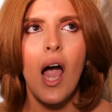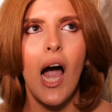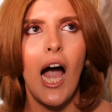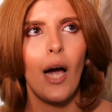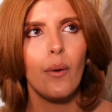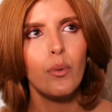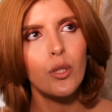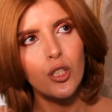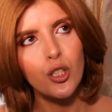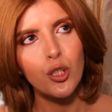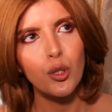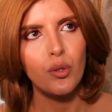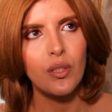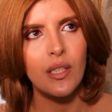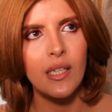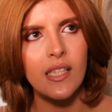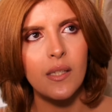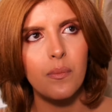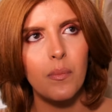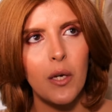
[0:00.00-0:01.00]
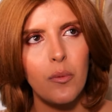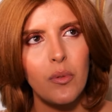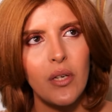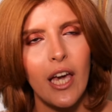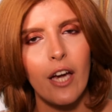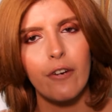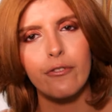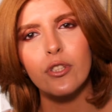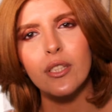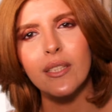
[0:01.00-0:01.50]
I would do this maybe
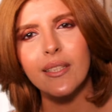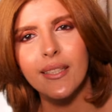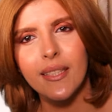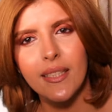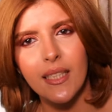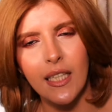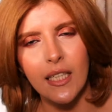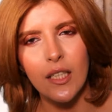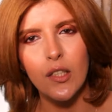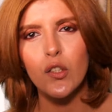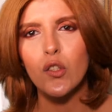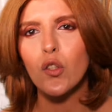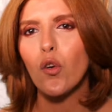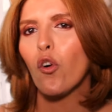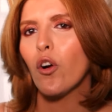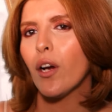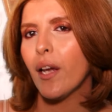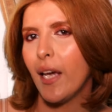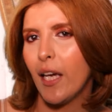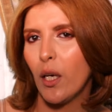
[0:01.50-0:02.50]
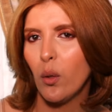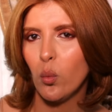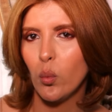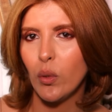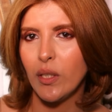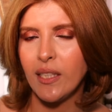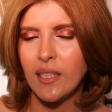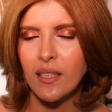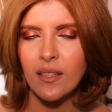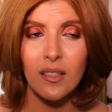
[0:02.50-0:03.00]
every 6 or 8
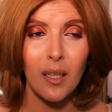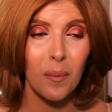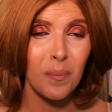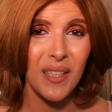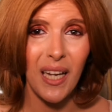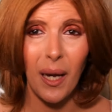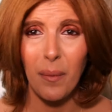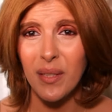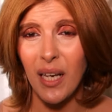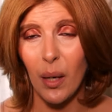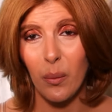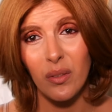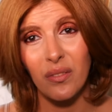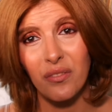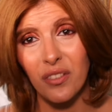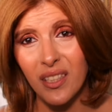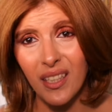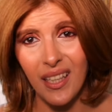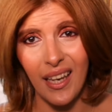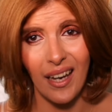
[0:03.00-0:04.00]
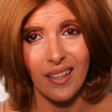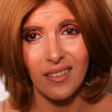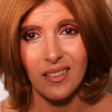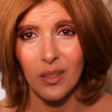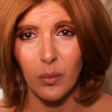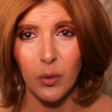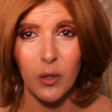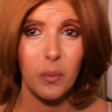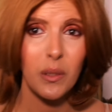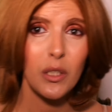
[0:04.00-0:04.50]
weeks. Sometimes I would forget,
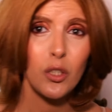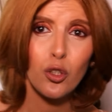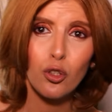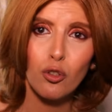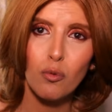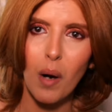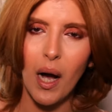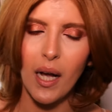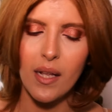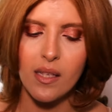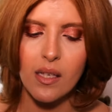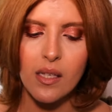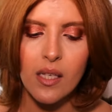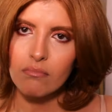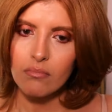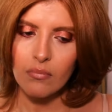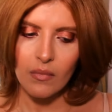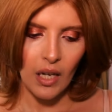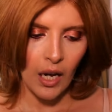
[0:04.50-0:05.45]
it would be 2 months.